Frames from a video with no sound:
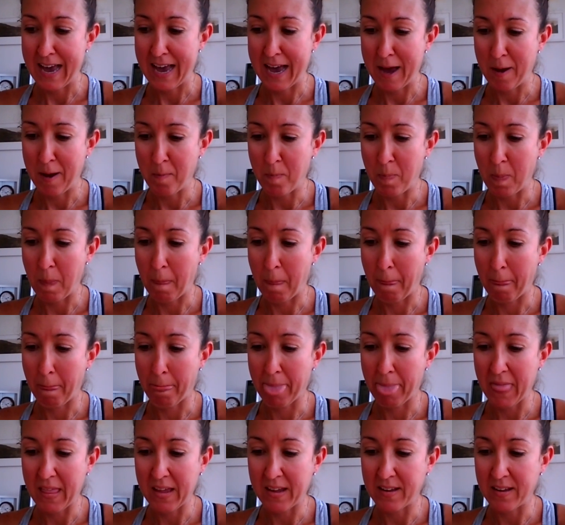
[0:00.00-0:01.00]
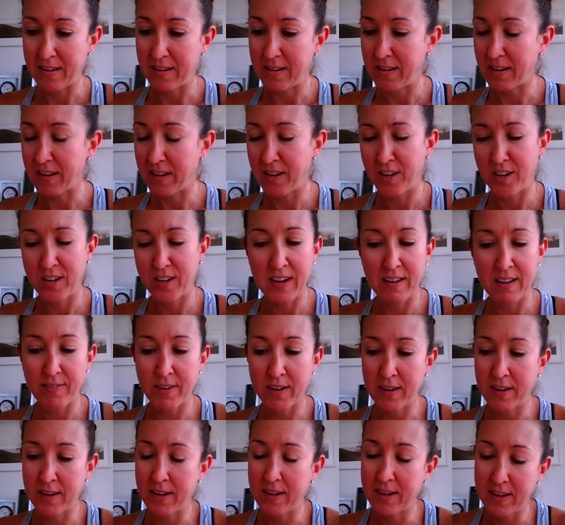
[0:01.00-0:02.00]

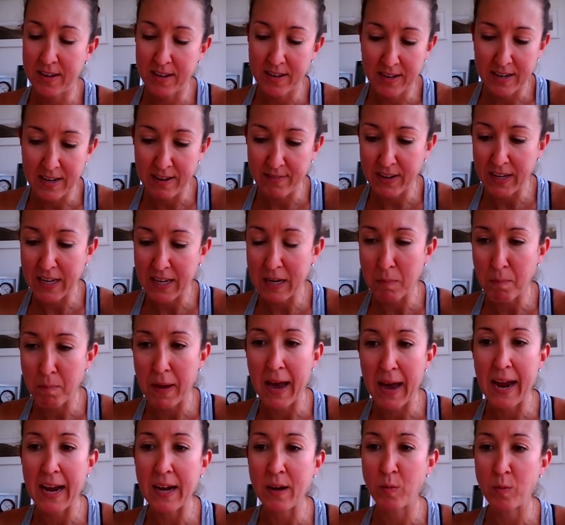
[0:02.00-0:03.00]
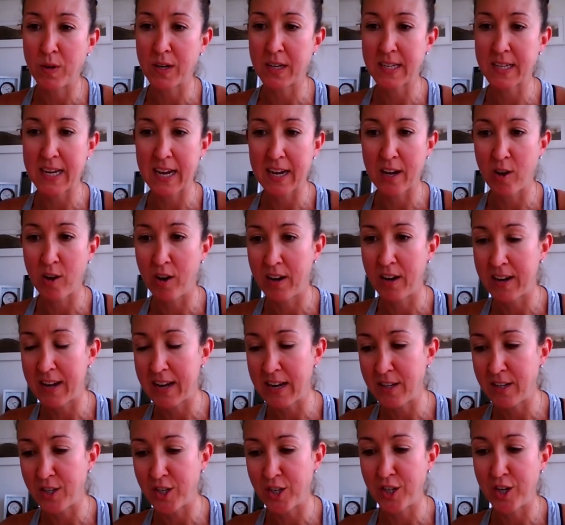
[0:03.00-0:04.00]
never getting paid when I take
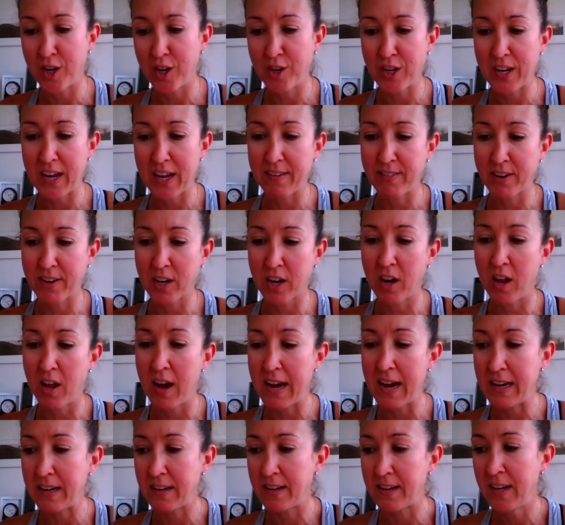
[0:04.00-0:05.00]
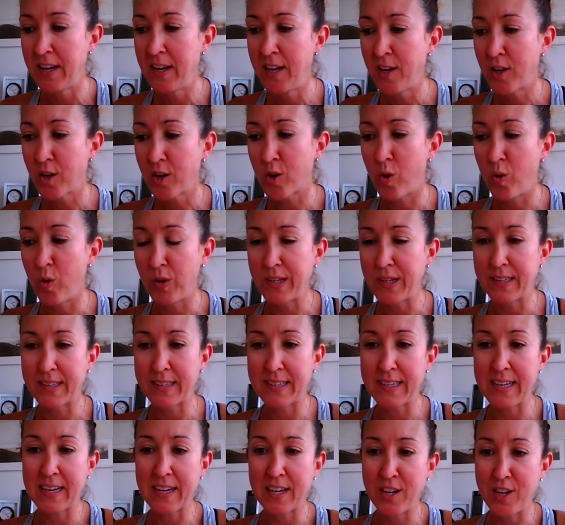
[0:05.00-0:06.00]
holidays. You have a client call in
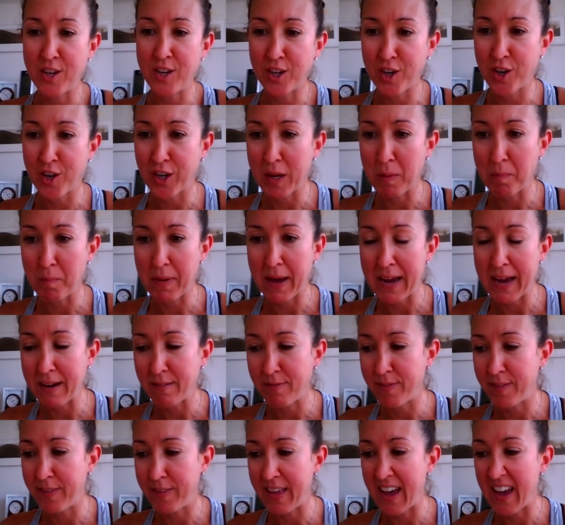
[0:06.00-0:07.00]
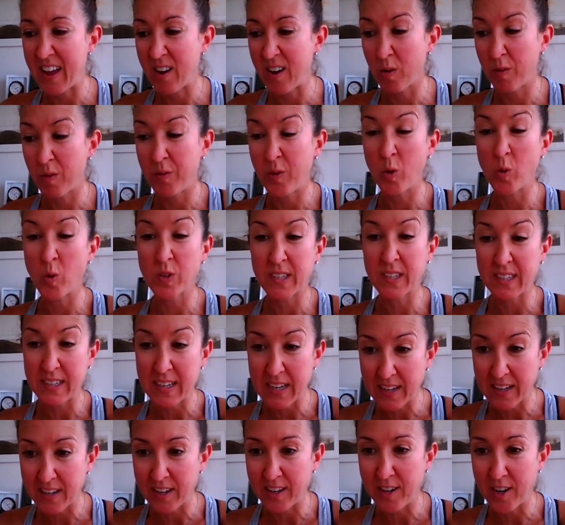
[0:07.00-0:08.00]
sick and you don't get paid for that, or if you're
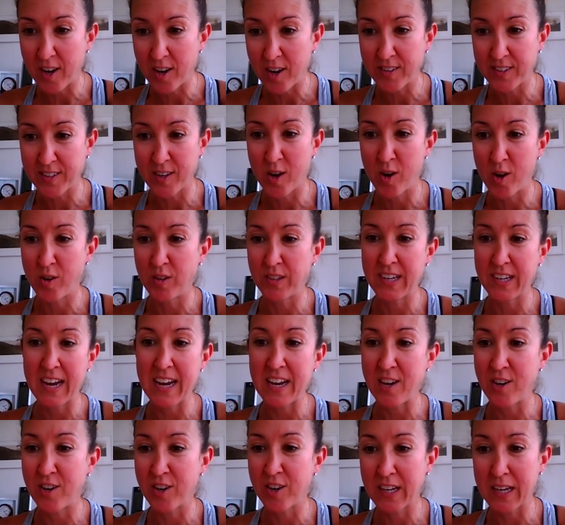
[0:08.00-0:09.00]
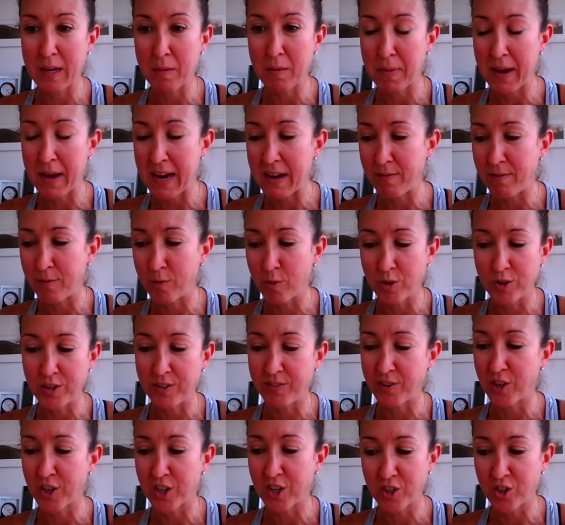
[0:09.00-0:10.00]
sick, there's a whole day you don't get paid for,
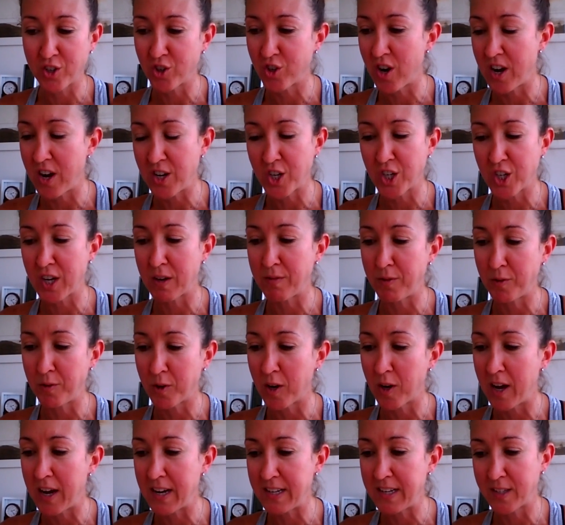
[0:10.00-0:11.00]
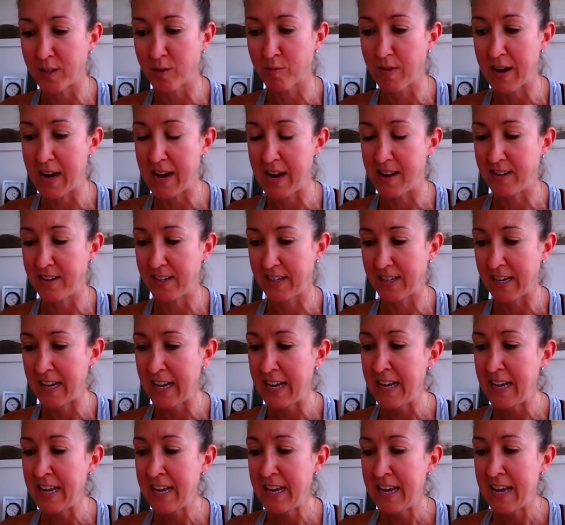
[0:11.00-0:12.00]
and you've got to try and shuffle clients around.
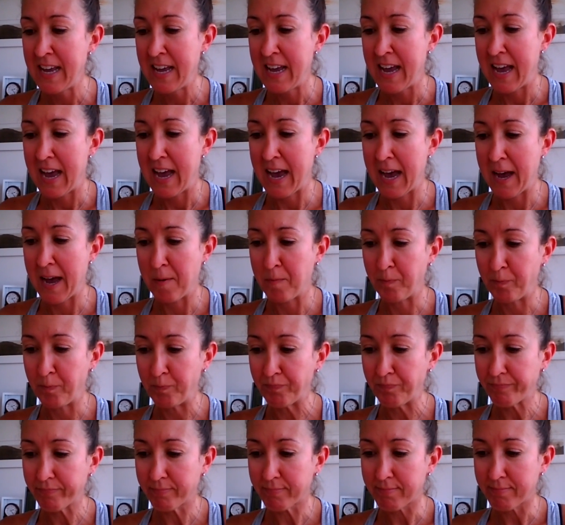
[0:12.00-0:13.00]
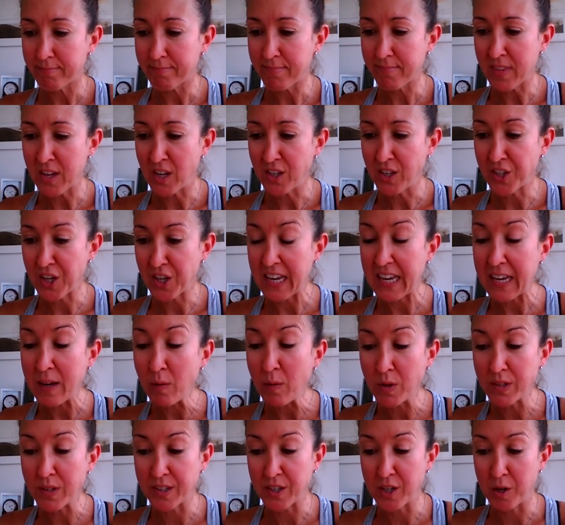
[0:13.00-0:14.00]
And so
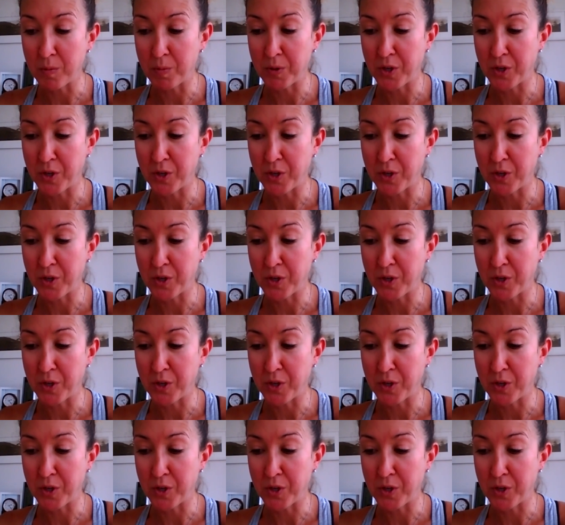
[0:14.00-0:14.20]
here was an